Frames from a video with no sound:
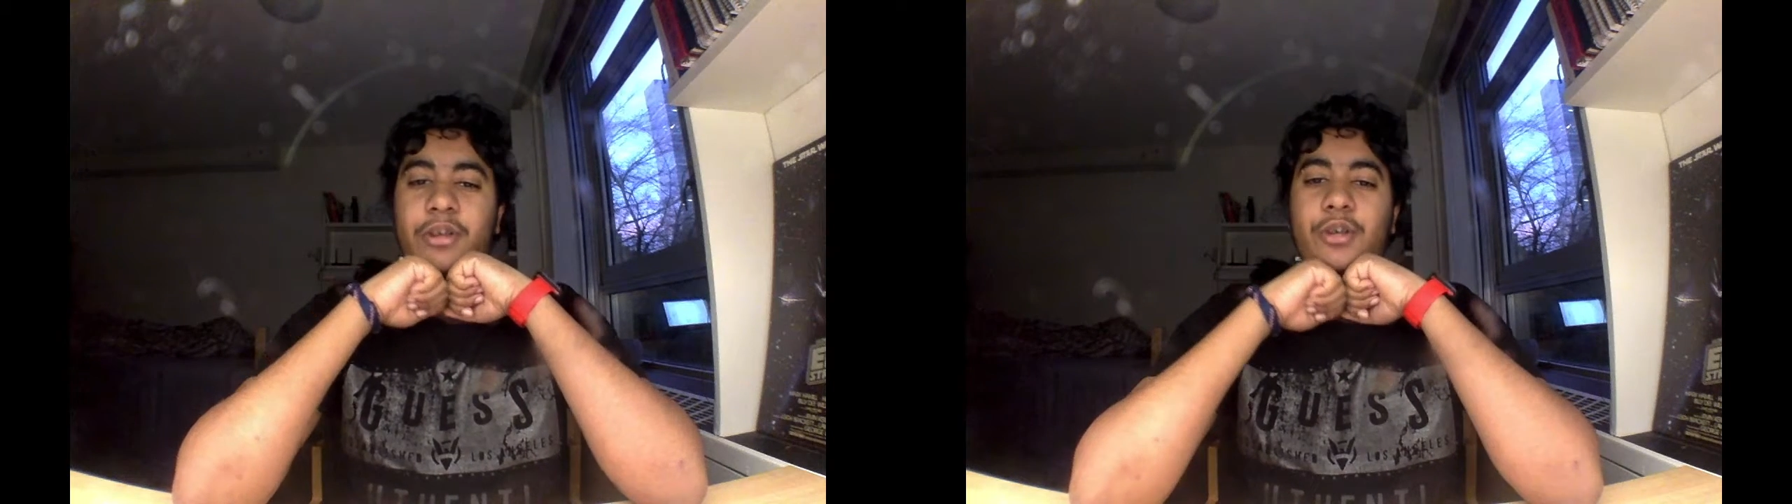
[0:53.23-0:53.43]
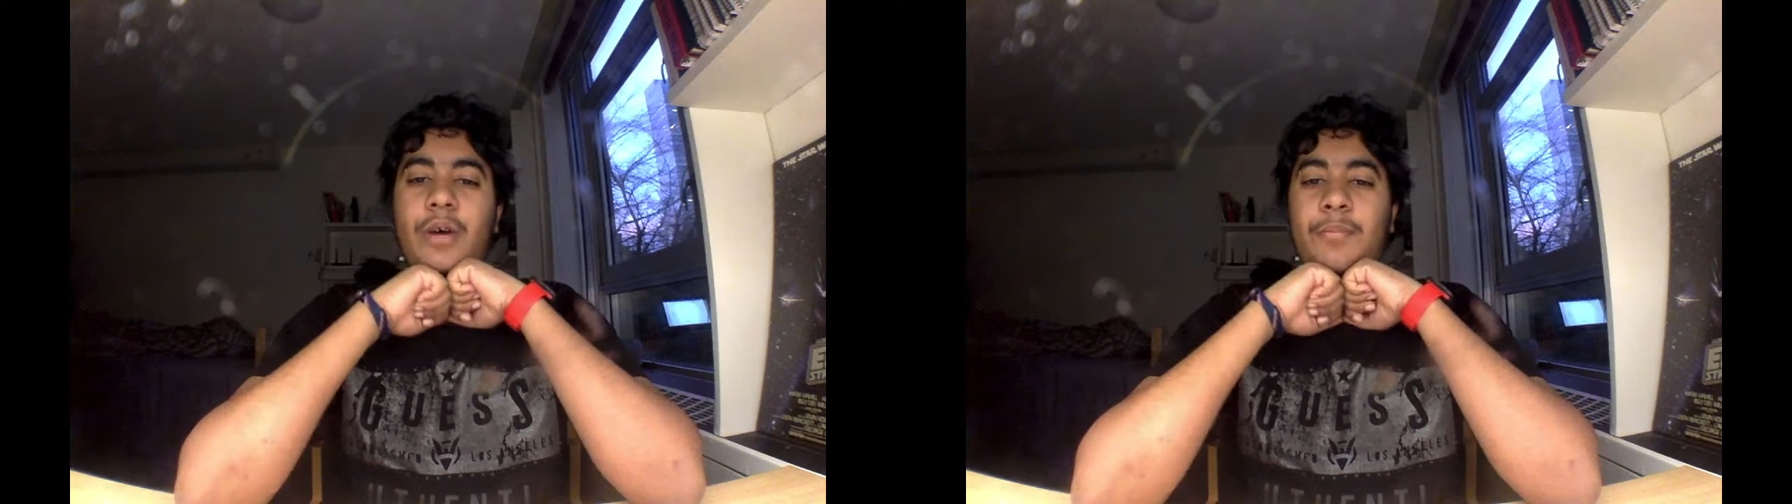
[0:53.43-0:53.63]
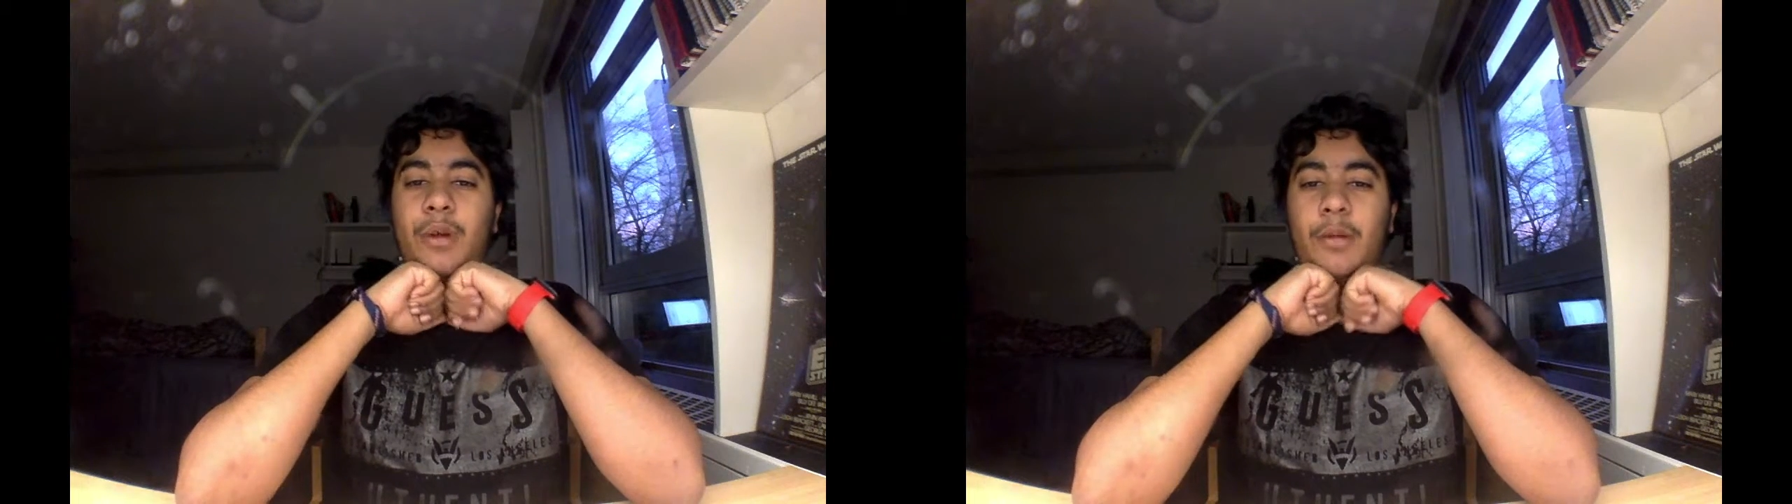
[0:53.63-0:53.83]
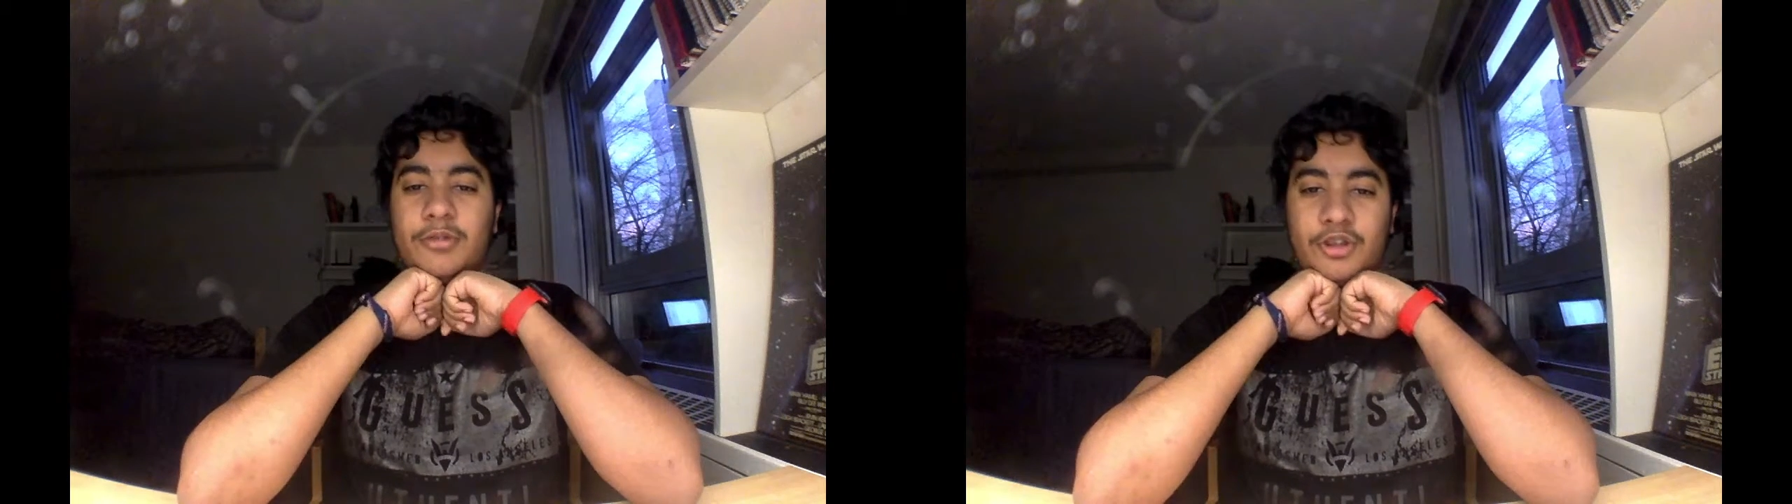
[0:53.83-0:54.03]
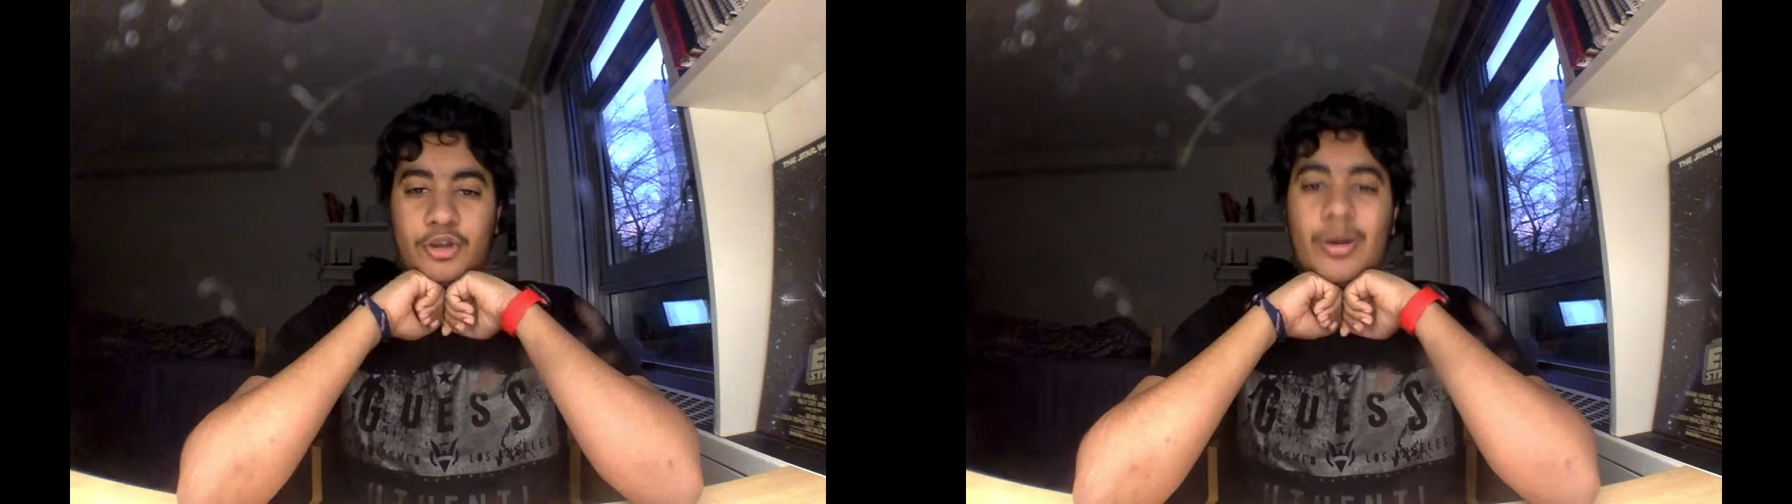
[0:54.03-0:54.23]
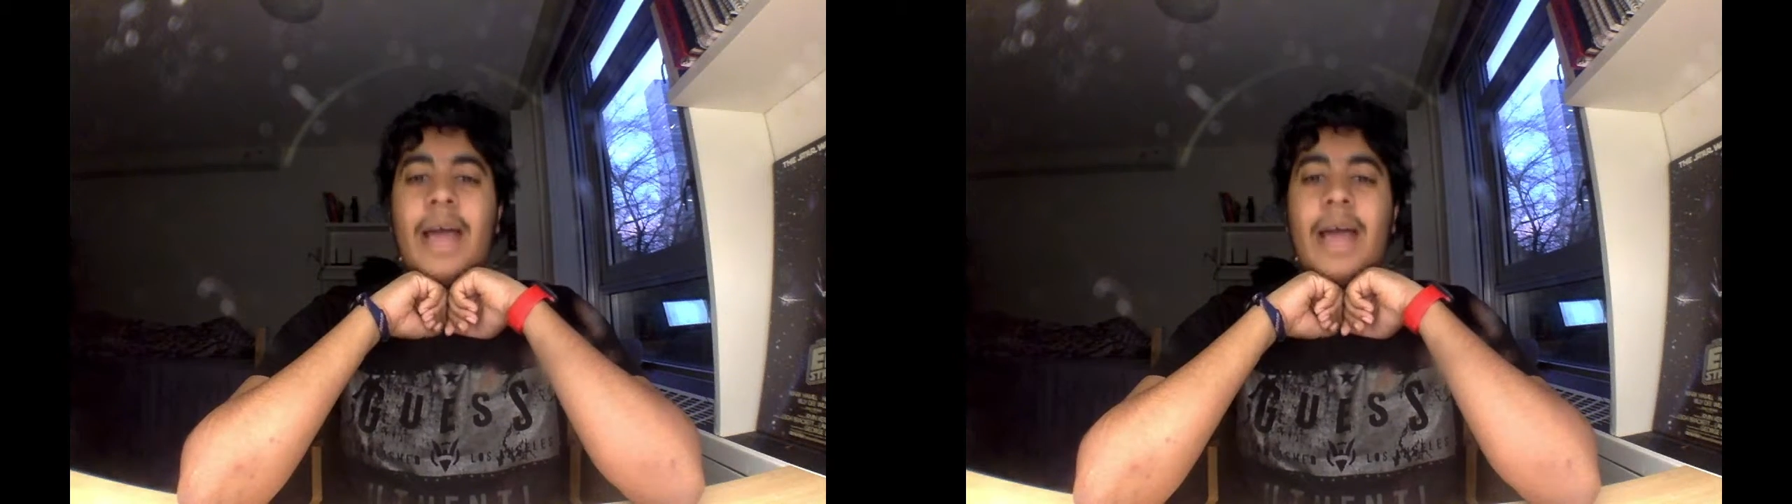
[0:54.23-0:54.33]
video I promised you,